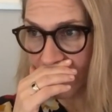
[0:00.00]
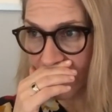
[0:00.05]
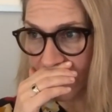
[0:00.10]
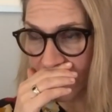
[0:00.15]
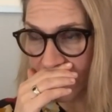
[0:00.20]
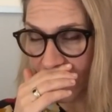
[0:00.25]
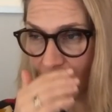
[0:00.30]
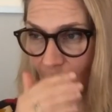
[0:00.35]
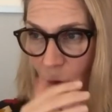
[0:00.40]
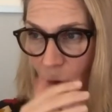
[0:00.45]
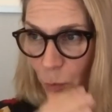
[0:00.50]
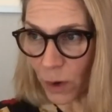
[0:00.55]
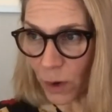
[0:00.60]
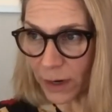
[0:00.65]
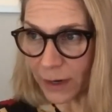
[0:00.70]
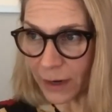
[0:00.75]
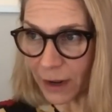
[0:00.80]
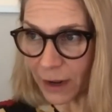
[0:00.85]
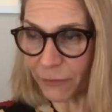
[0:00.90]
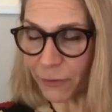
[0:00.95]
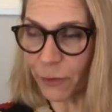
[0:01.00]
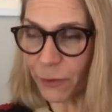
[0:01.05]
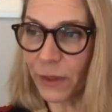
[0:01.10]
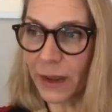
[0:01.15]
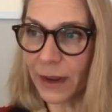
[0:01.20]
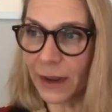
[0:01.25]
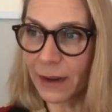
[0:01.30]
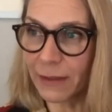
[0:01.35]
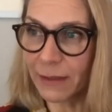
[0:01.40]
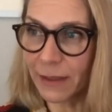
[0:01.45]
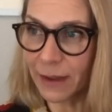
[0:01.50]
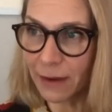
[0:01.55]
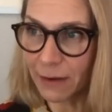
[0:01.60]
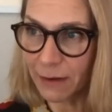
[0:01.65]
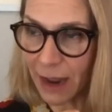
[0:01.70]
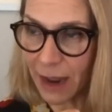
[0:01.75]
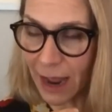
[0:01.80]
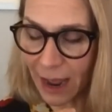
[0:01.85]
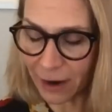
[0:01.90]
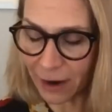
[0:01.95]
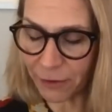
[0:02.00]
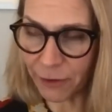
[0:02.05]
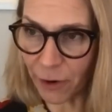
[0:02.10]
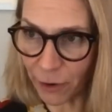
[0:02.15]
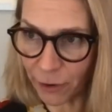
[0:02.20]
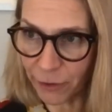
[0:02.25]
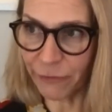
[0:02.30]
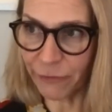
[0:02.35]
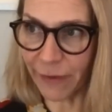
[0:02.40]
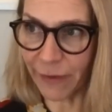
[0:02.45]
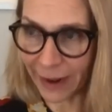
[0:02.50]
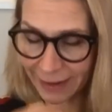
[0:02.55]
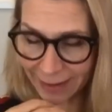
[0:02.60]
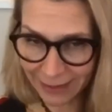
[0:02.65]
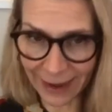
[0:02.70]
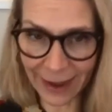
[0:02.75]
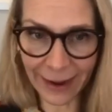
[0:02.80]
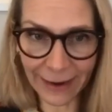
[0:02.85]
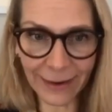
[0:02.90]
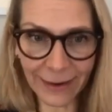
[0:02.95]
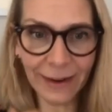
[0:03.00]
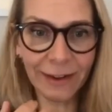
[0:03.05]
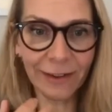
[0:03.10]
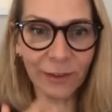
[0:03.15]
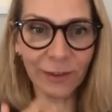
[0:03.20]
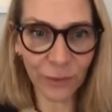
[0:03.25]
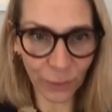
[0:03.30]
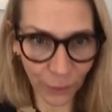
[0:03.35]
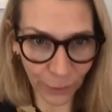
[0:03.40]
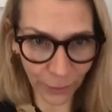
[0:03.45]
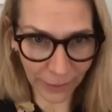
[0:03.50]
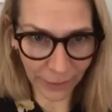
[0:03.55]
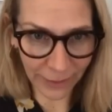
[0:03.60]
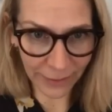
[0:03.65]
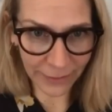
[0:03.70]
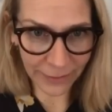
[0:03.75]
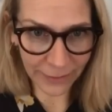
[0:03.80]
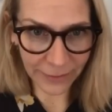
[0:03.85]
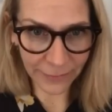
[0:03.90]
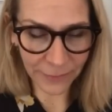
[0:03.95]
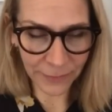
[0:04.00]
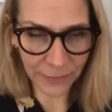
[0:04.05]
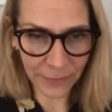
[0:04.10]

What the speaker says: on one level, that our artifacts catalyze stories,